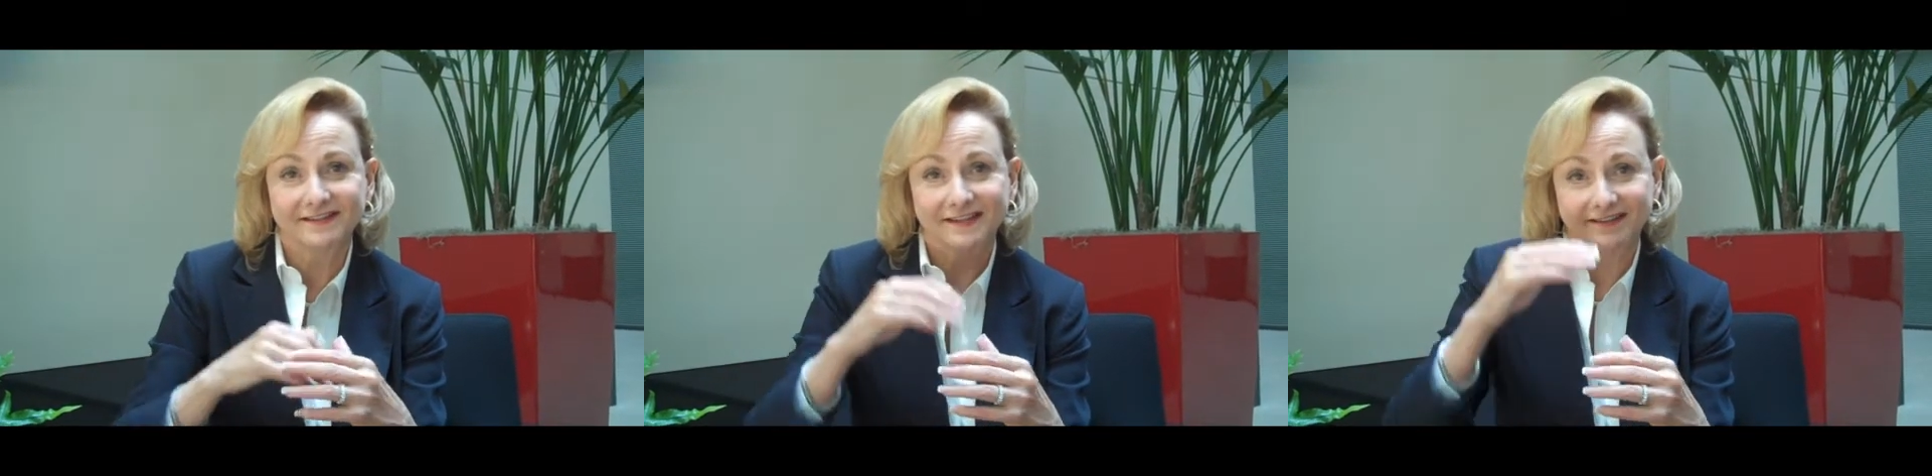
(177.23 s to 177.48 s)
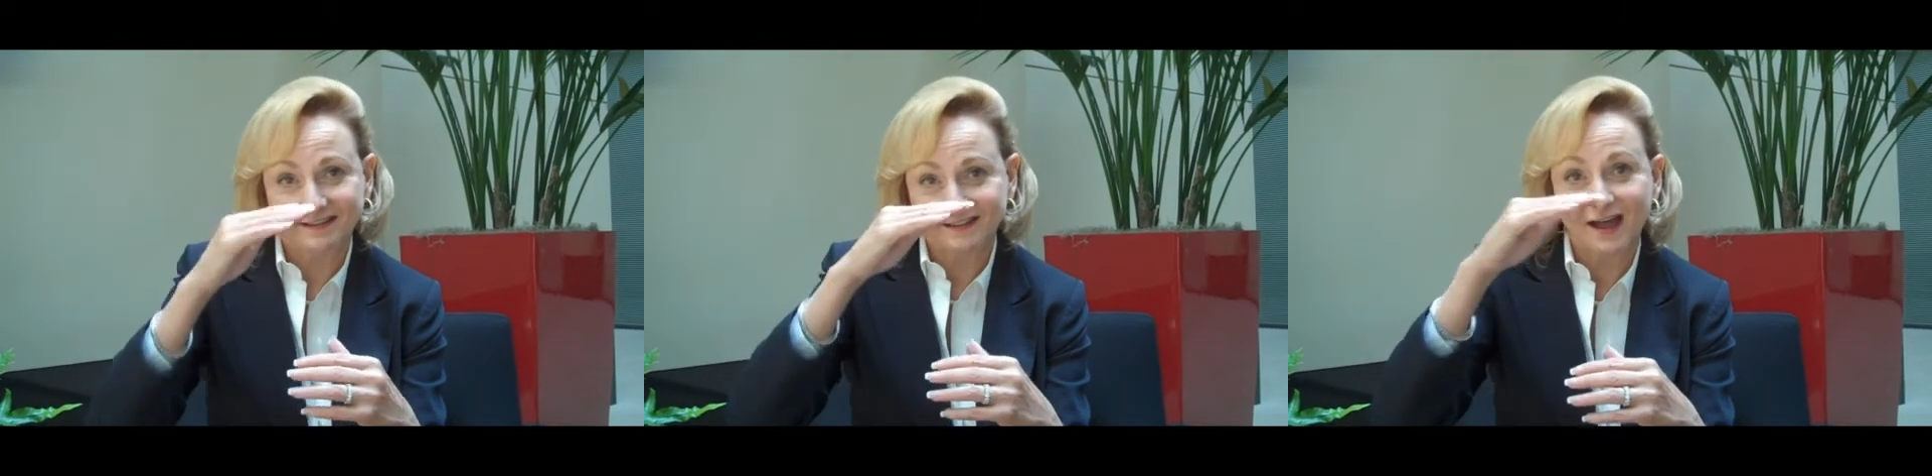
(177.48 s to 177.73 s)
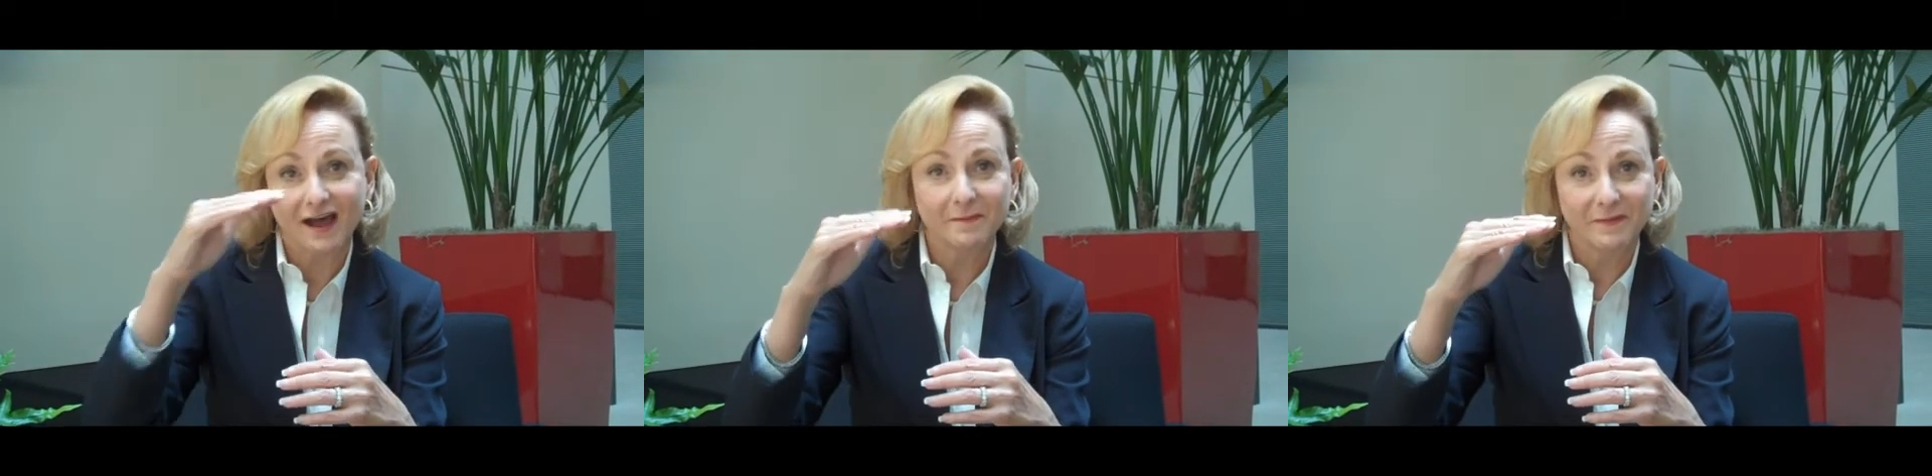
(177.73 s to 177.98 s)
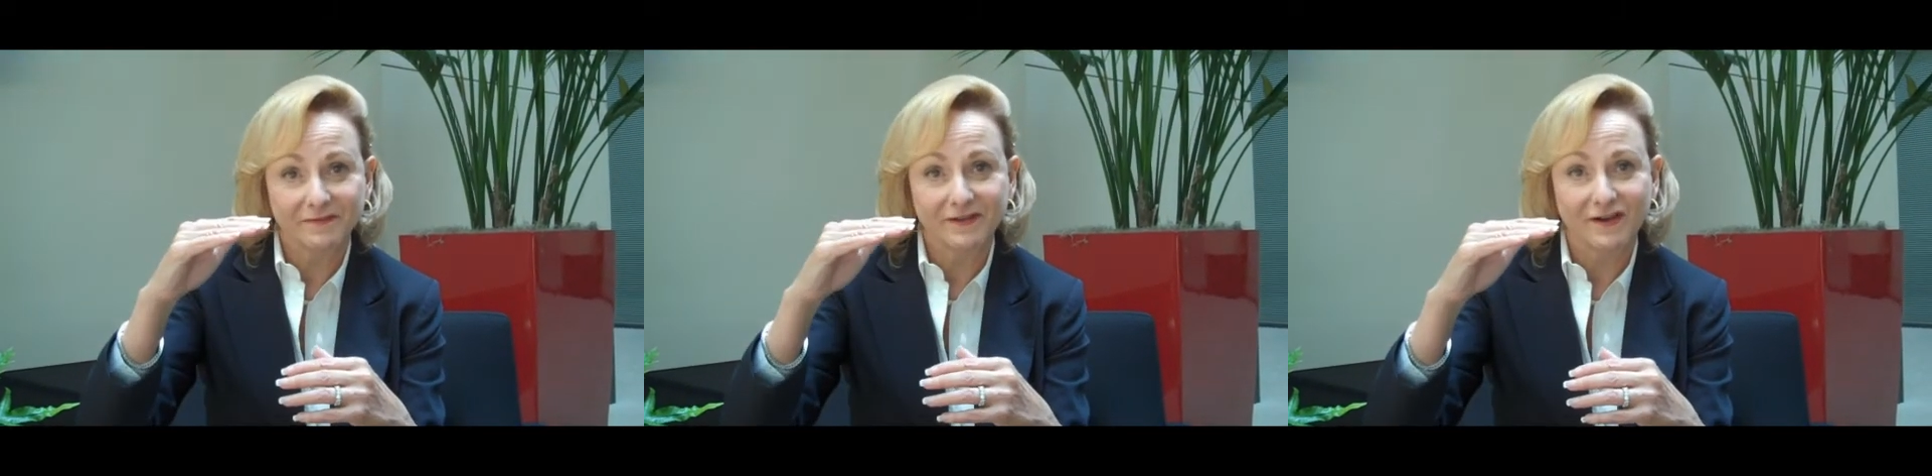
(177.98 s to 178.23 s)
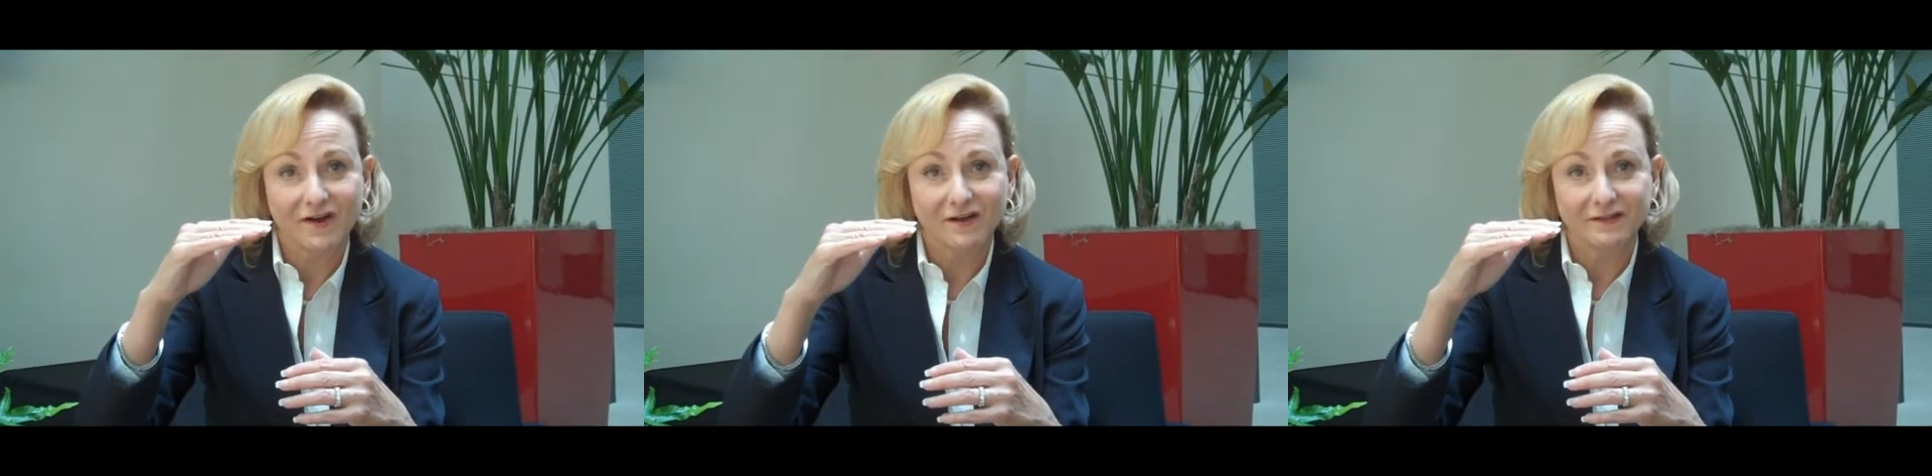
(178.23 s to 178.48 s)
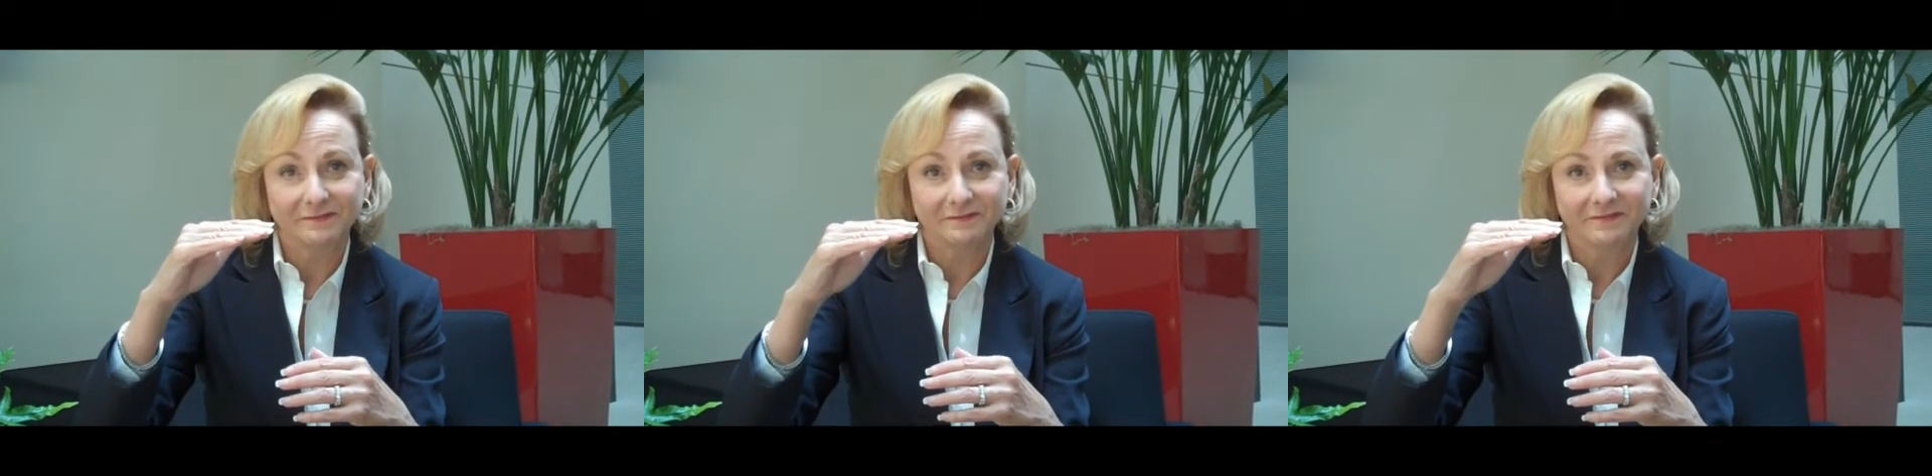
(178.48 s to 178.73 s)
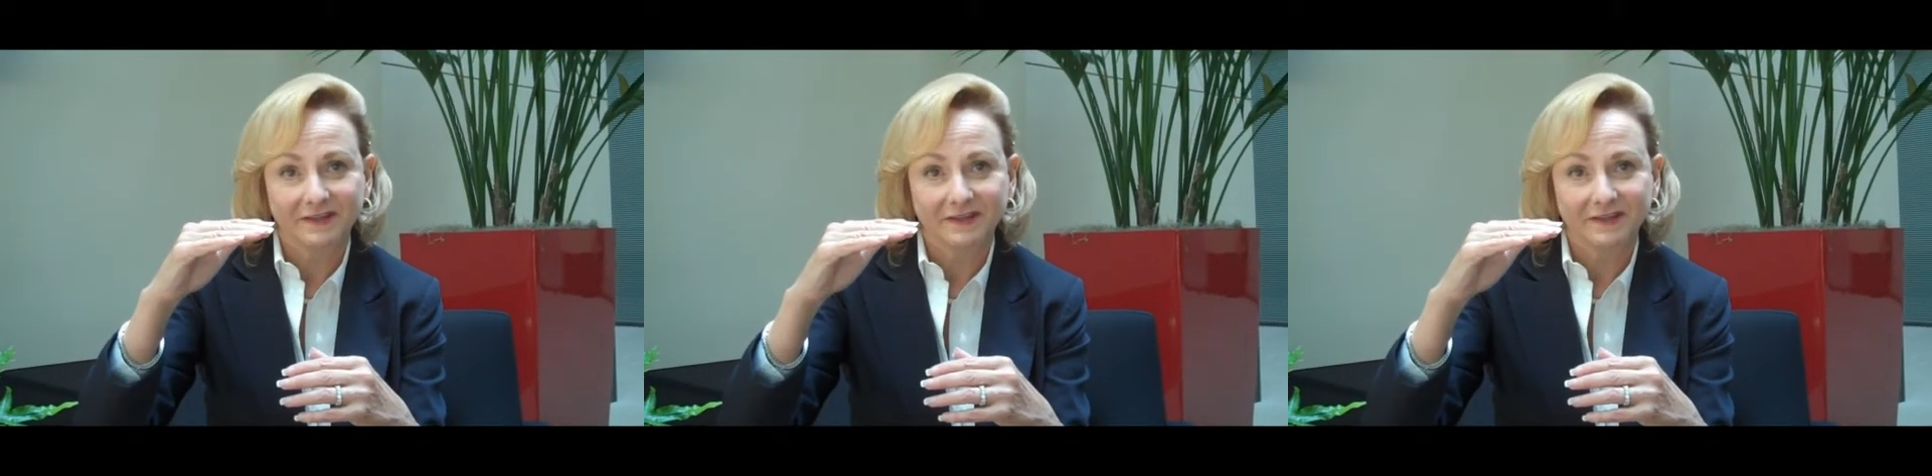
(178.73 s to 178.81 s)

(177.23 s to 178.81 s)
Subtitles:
is at the top of the column,